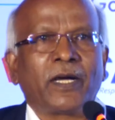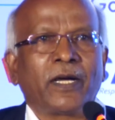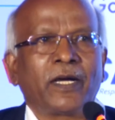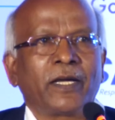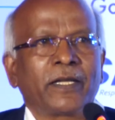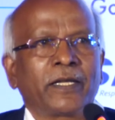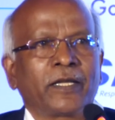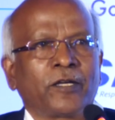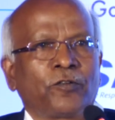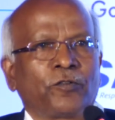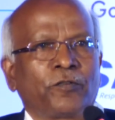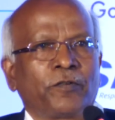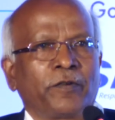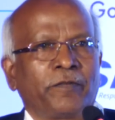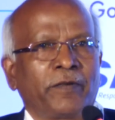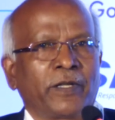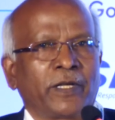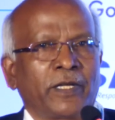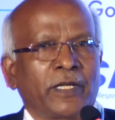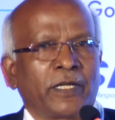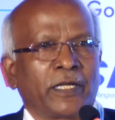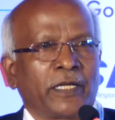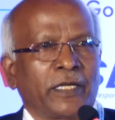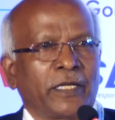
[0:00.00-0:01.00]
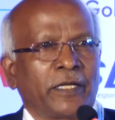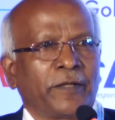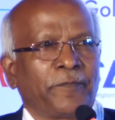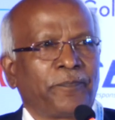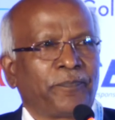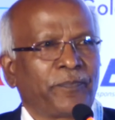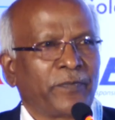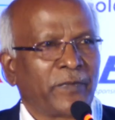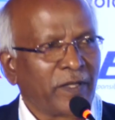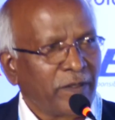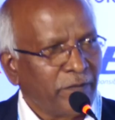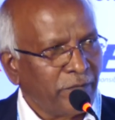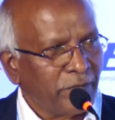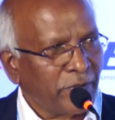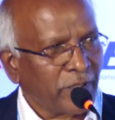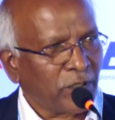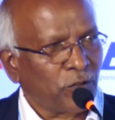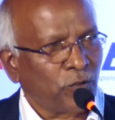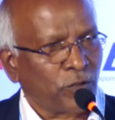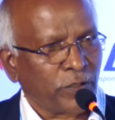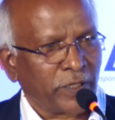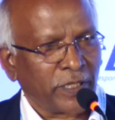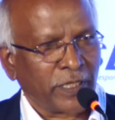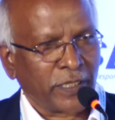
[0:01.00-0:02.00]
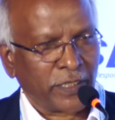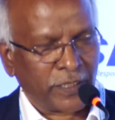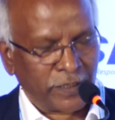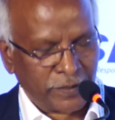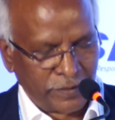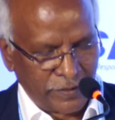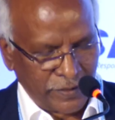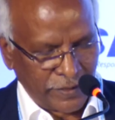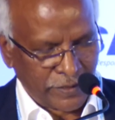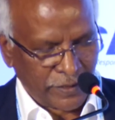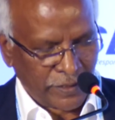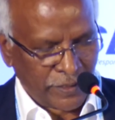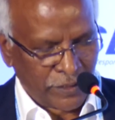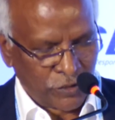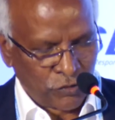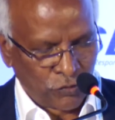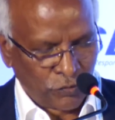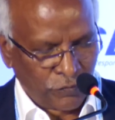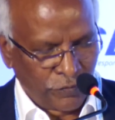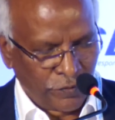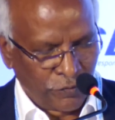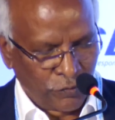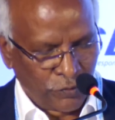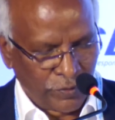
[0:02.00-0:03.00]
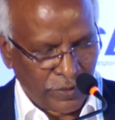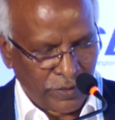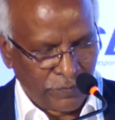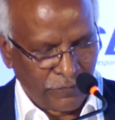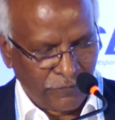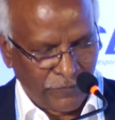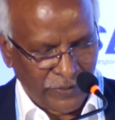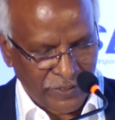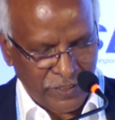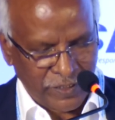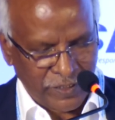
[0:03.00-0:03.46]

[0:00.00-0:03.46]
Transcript: Now we will we'll go to the session. So we would first